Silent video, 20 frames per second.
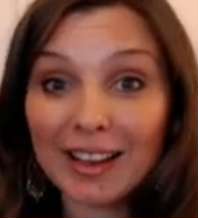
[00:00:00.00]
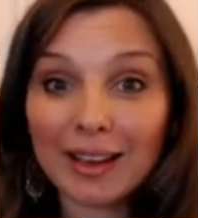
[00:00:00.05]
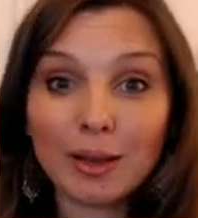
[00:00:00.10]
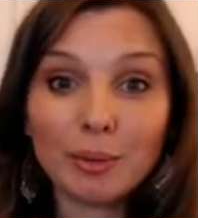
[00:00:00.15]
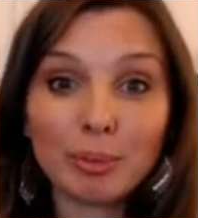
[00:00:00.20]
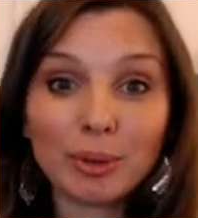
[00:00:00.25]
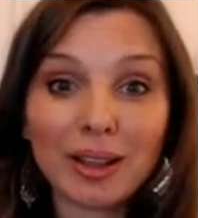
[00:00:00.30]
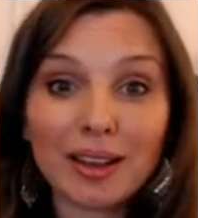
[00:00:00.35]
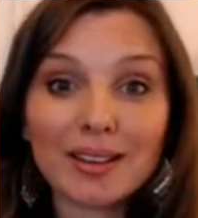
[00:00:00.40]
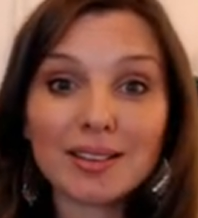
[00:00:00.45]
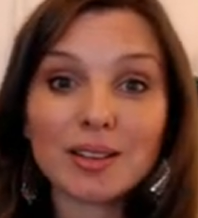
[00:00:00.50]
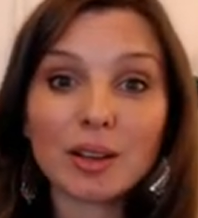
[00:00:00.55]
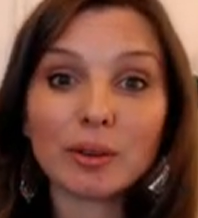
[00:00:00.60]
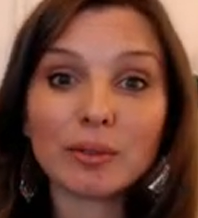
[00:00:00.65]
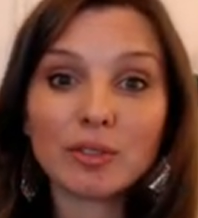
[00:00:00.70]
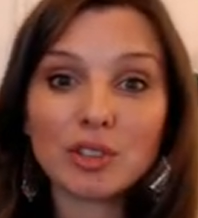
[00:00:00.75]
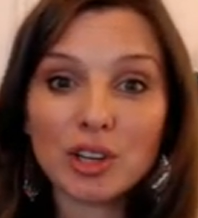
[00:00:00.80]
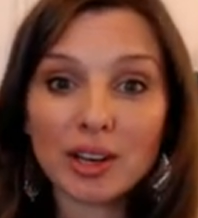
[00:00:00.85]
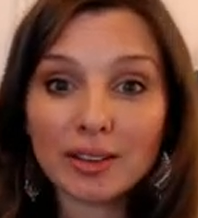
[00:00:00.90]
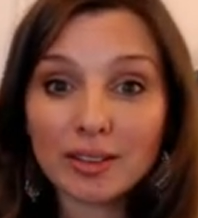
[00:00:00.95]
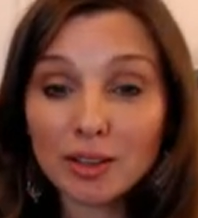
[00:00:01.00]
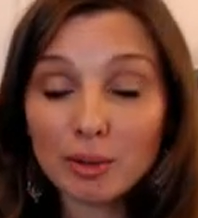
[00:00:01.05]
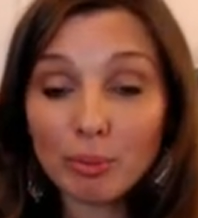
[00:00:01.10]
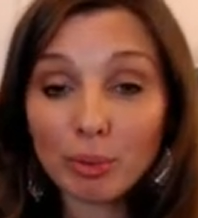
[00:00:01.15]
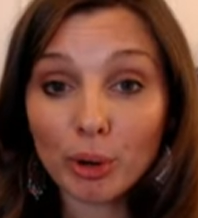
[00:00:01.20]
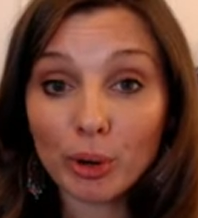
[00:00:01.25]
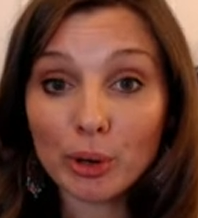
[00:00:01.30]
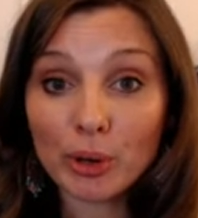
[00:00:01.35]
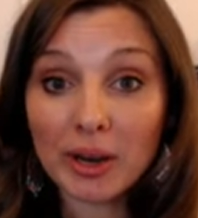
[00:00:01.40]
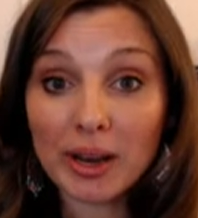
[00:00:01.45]
in place of gendered
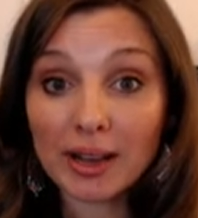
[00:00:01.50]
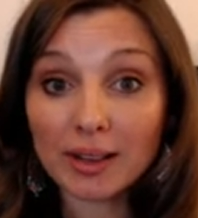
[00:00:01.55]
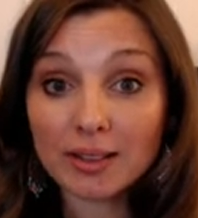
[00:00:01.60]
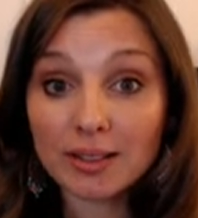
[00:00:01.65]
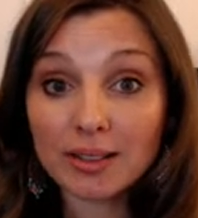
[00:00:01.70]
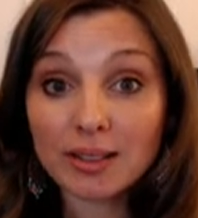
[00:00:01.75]
pronouns